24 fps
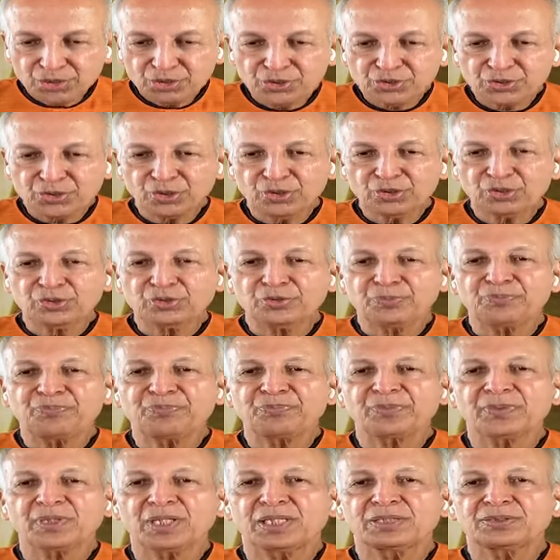So,
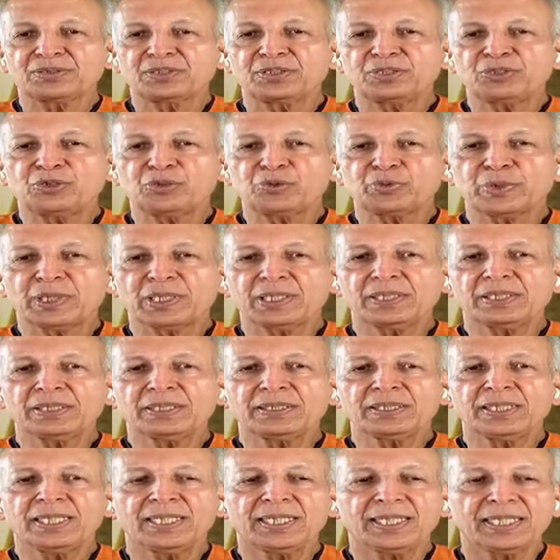as
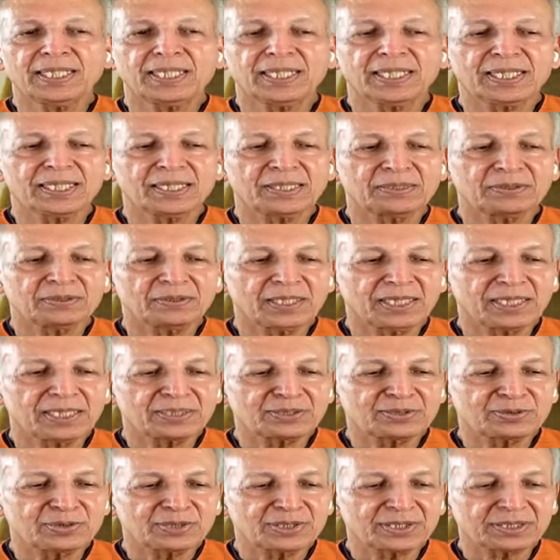usual,
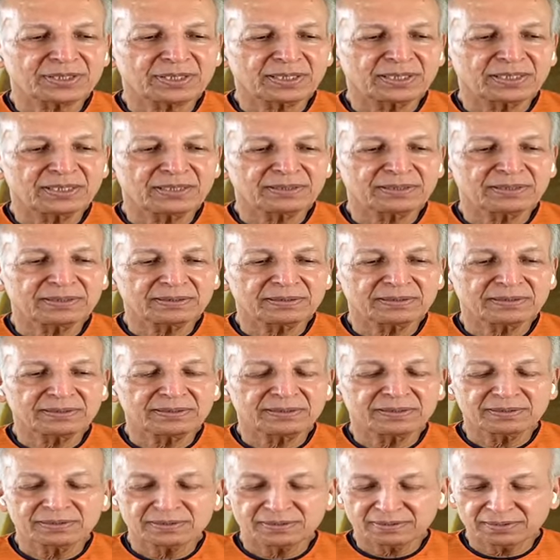as we start
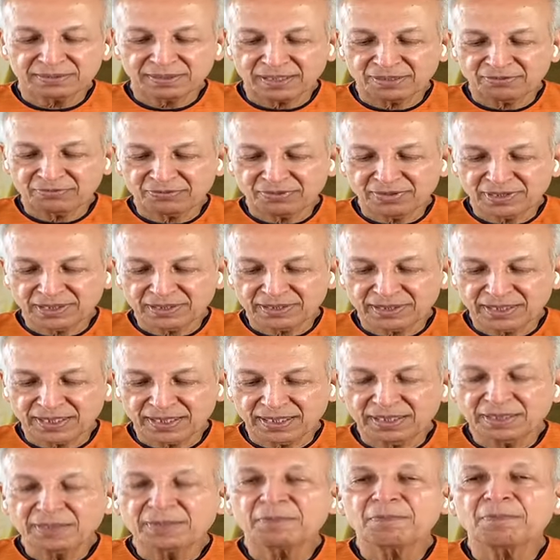every
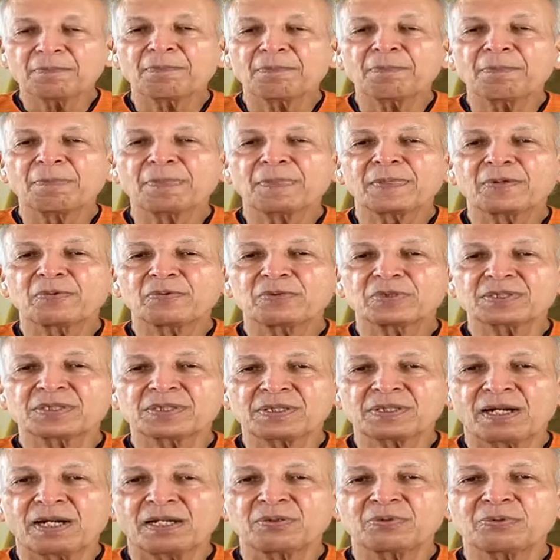day, we
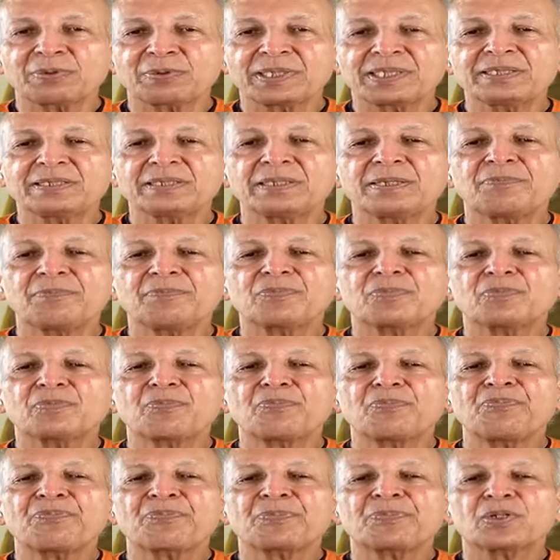start with
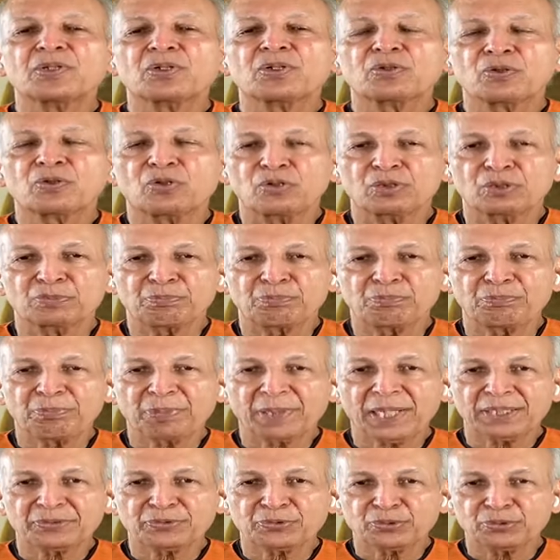called
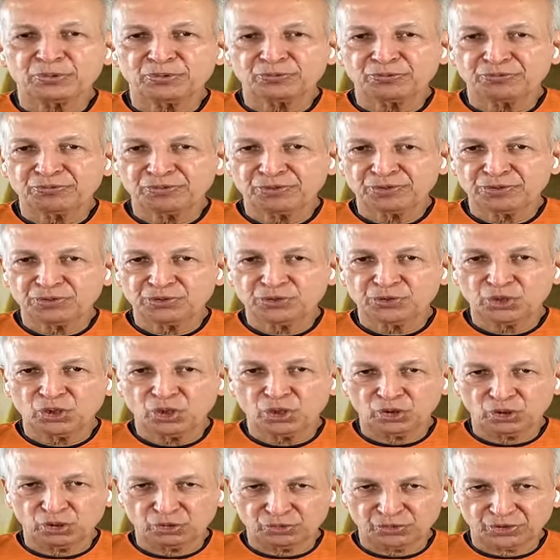
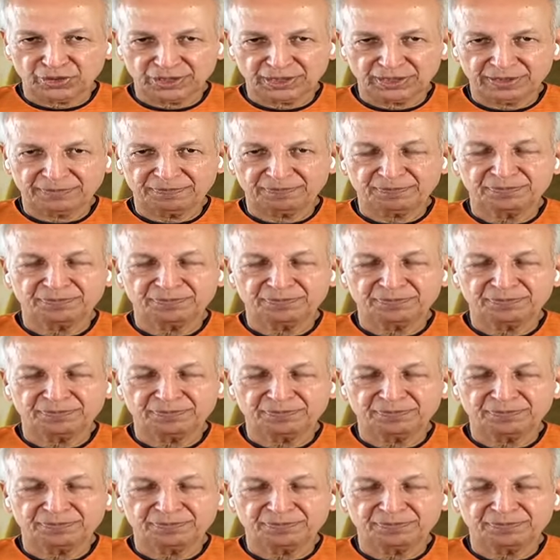pathophysiology.